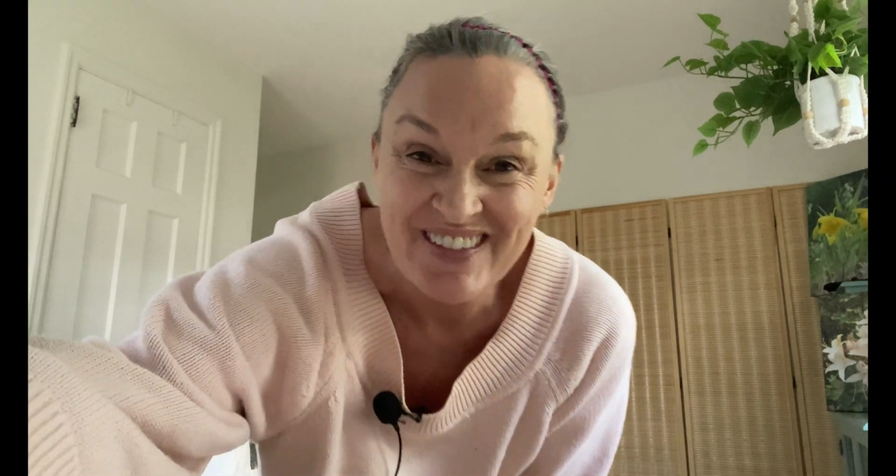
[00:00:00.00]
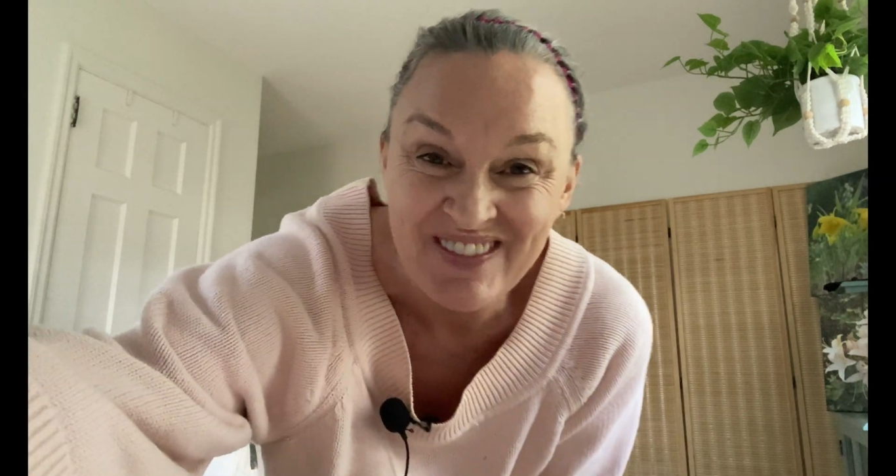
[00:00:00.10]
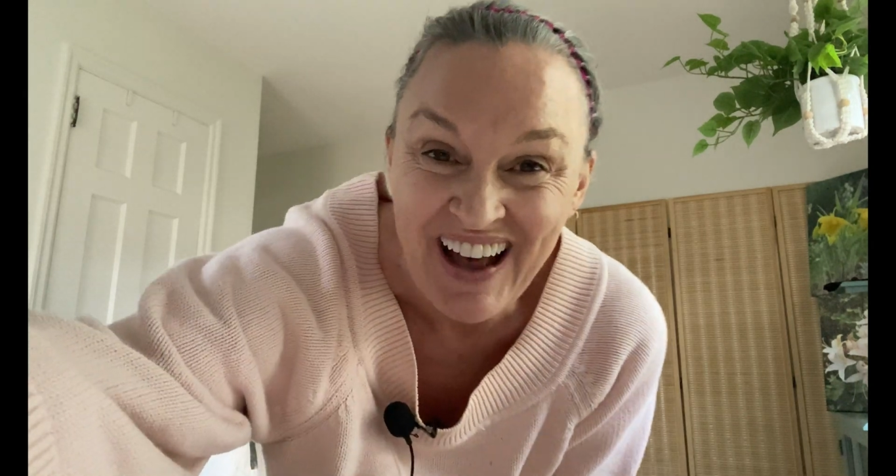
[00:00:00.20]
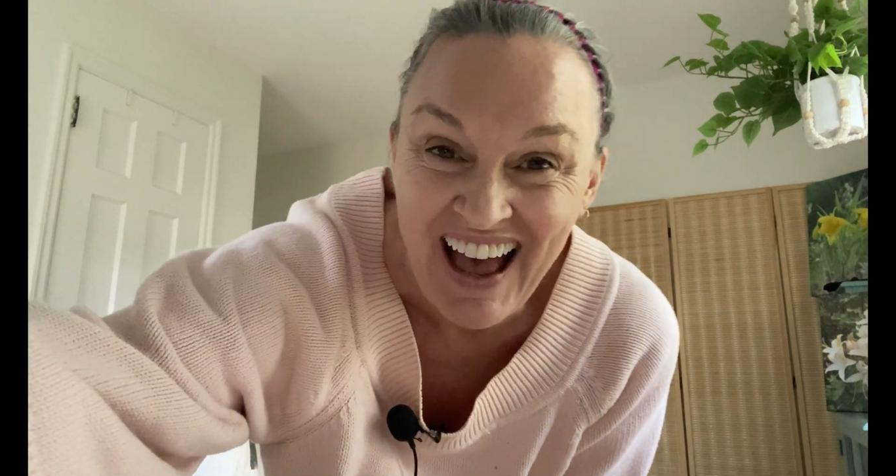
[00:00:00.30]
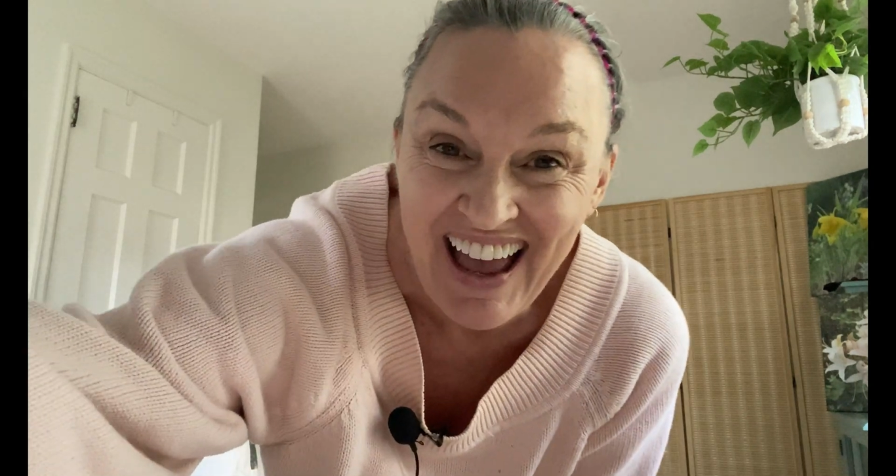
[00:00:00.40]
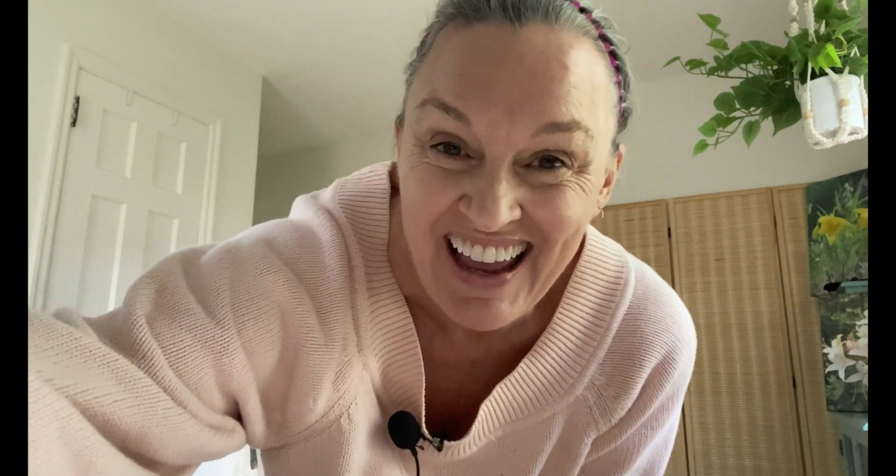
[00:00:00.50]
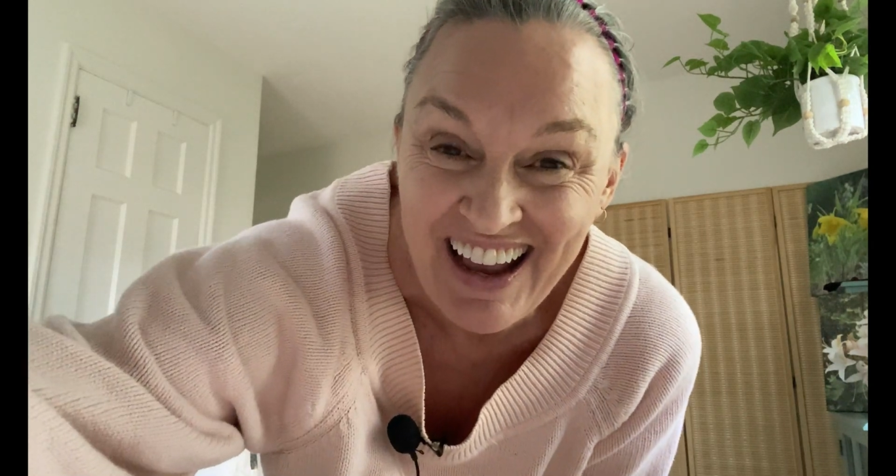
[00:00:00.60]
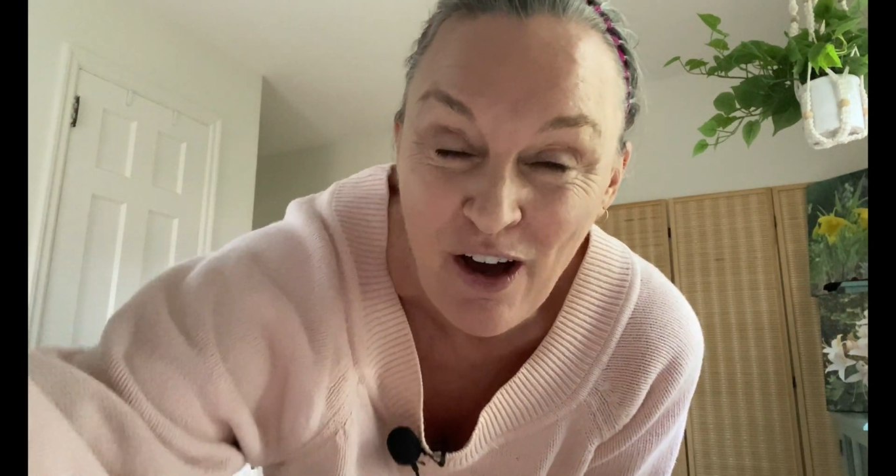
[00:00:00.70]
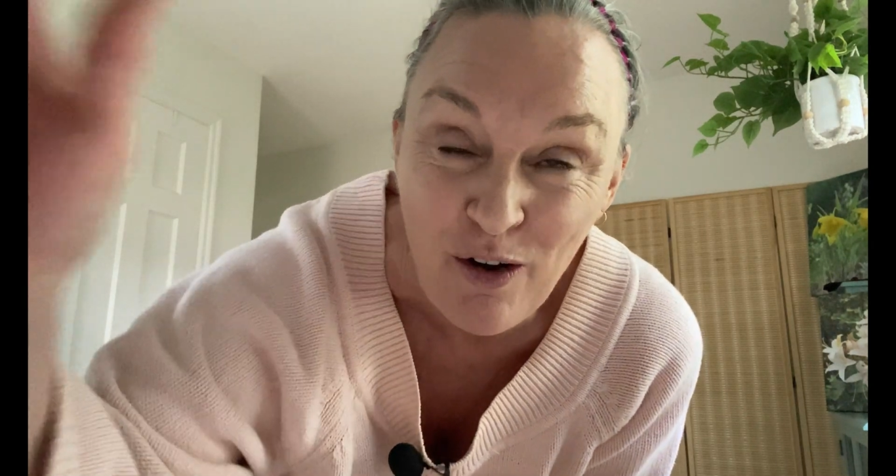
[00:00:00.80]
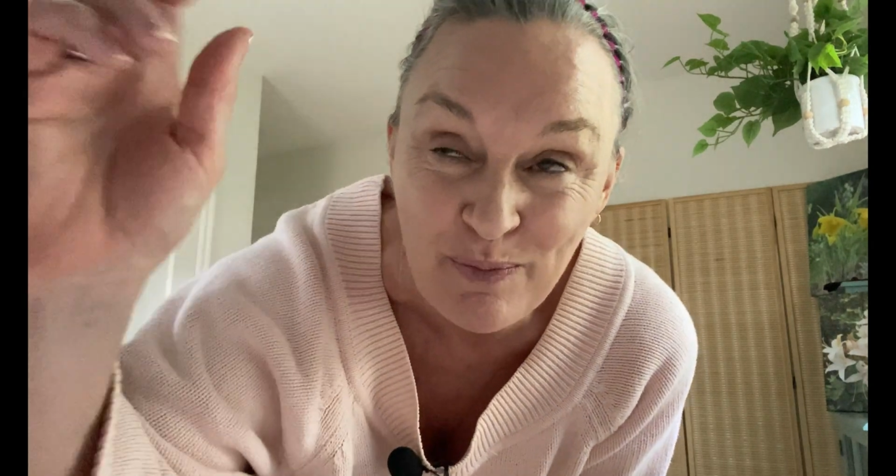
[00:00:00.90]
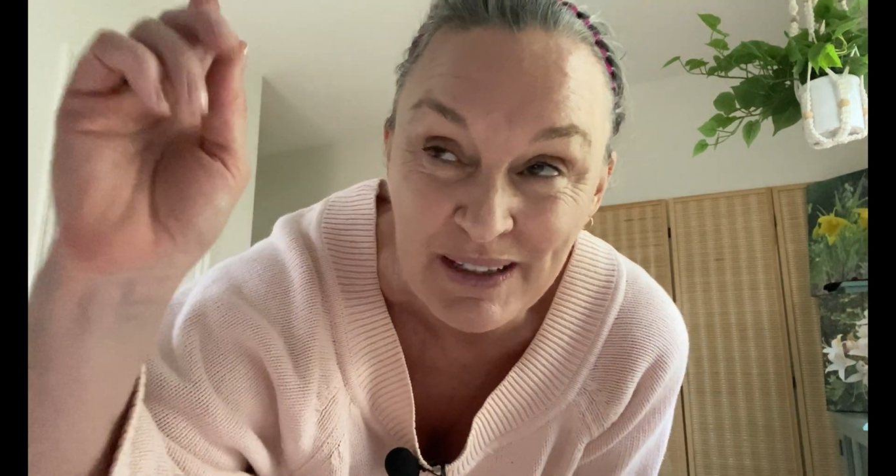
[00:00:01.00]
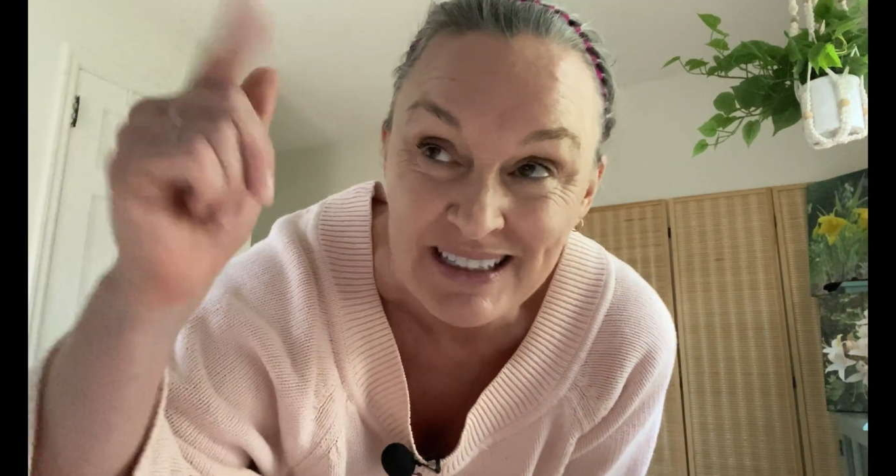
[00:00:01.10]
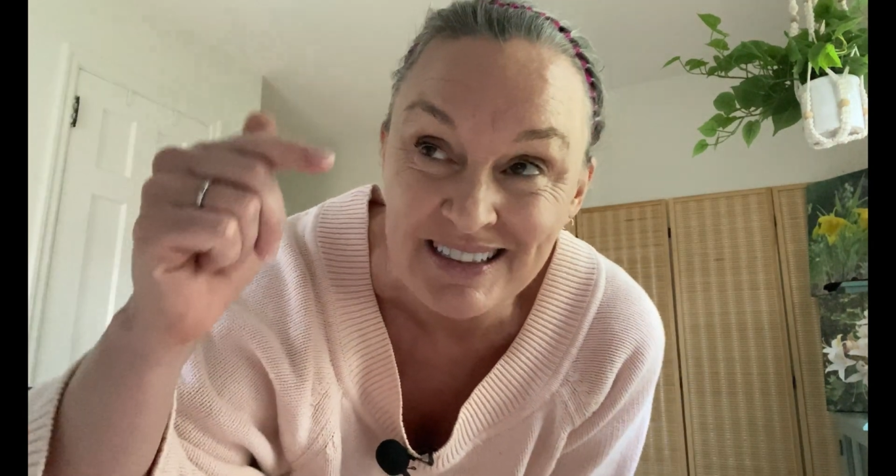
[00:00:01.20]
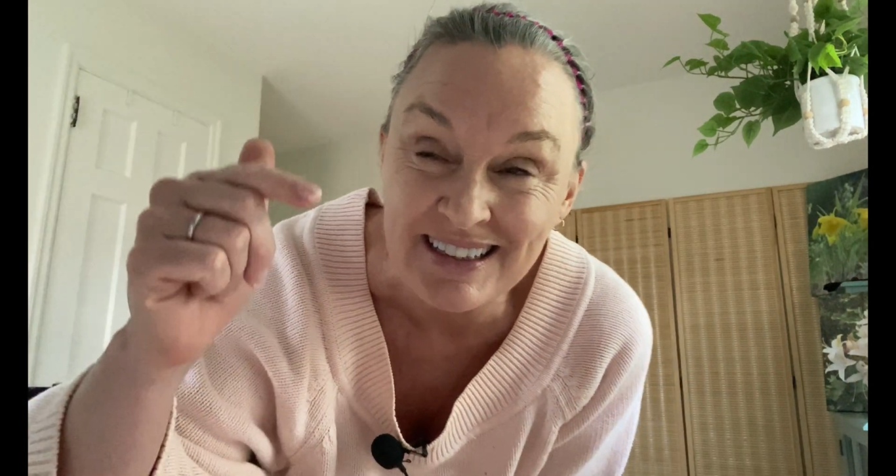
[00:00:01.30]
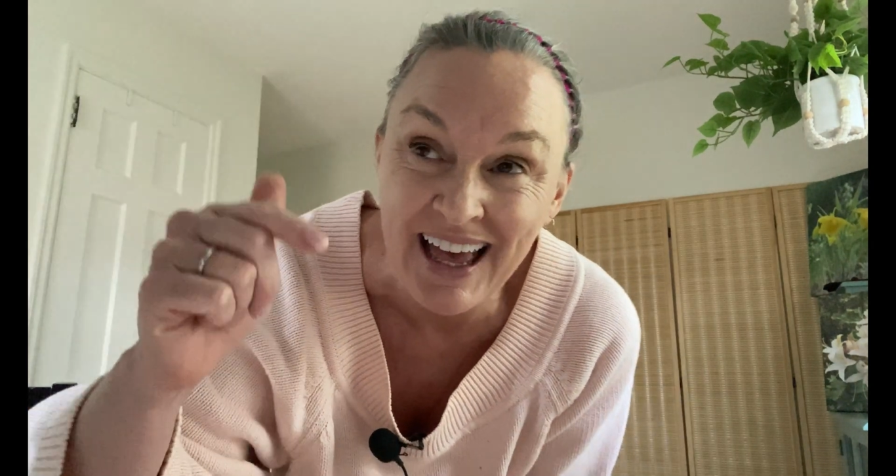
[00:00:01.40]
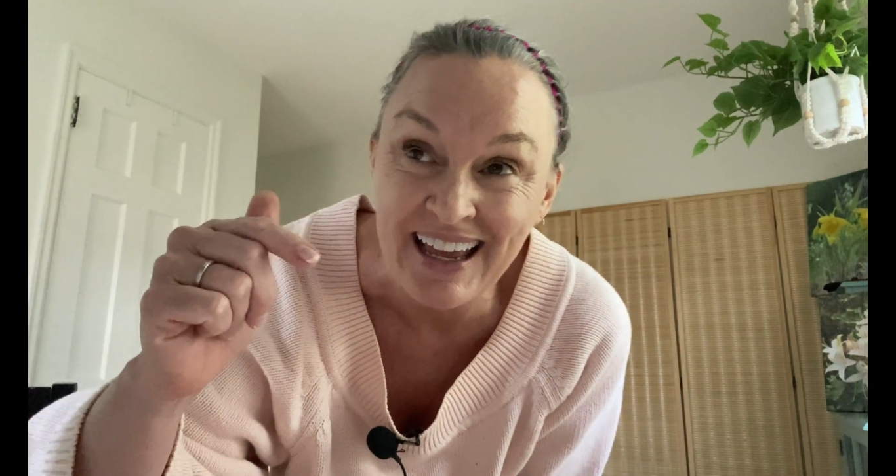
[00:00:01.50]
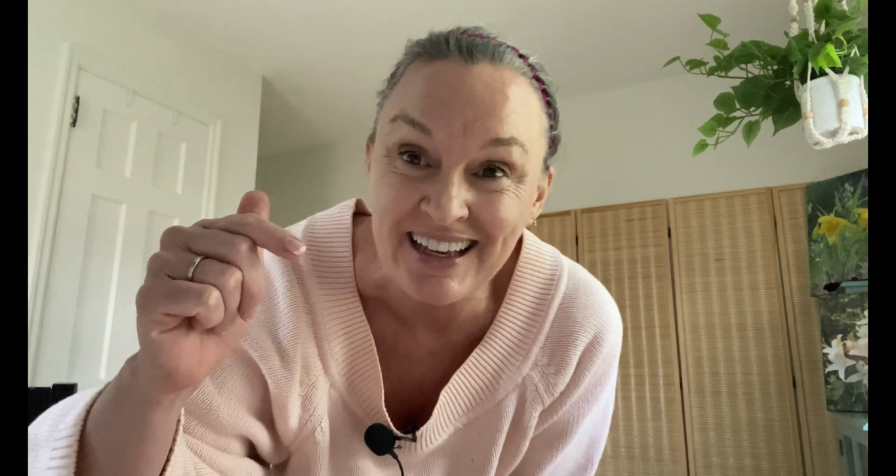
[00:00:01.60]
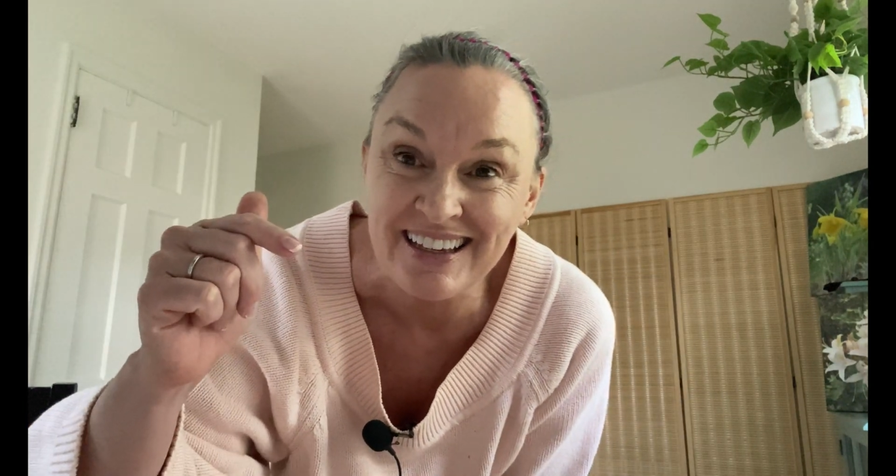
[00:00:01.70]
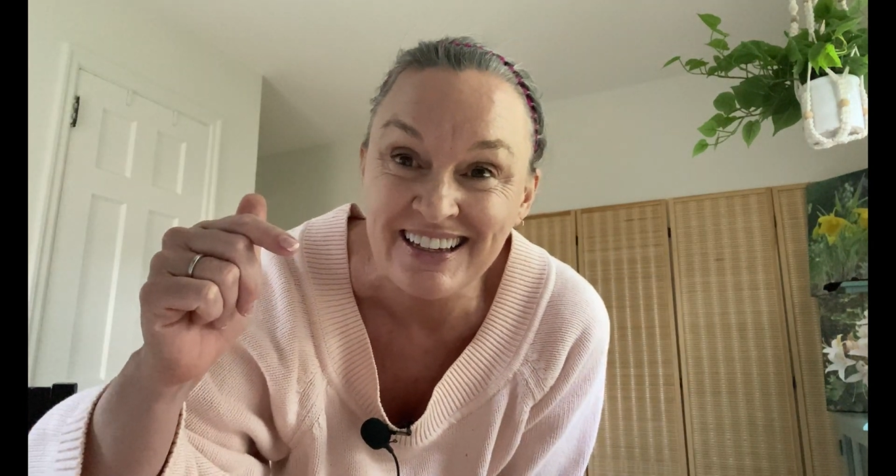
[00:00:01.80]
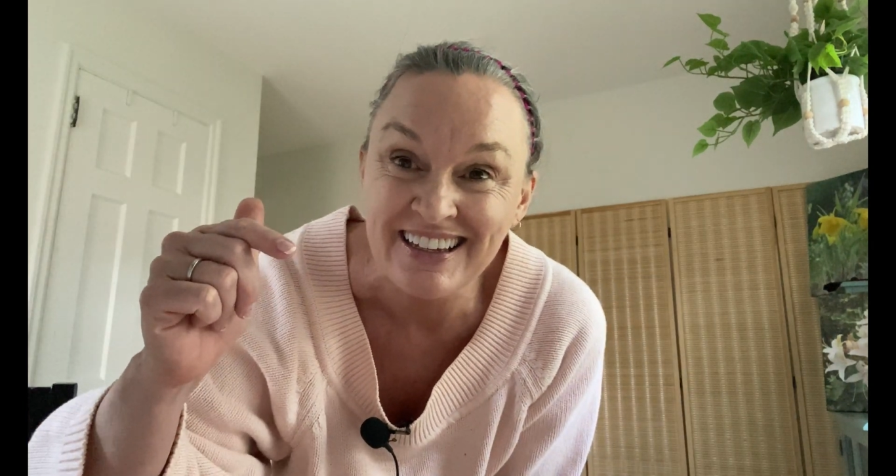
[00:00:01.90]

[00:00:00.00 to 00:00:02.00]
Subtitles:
Bye. Oh, please like,